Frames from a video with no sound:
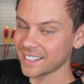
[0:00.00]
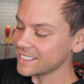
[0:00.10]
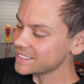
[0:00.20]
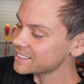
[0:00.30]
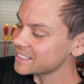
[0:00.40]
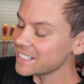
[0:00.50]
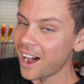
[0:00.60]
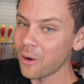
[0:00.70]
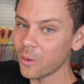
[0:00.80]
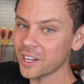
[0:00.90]
This is
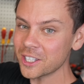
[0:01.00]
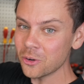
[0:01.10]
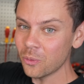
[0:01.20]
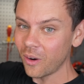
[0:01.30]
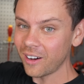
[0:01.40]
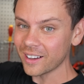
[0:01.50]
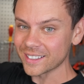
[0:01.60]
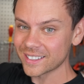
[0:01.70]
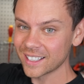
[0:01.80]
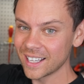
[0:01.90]
not what you
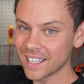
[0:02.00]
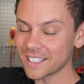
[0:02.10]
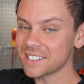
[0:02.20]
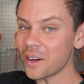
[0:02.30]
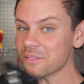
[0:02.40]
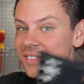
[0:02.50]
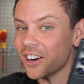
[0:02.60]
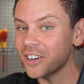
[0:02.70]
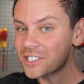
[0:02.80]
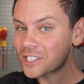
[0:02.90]
want. That's not
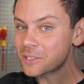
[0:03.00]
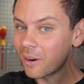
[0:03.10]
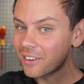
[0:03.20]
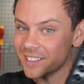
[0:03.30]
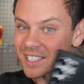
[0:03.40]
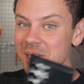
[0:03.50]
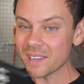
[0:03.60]
very smart to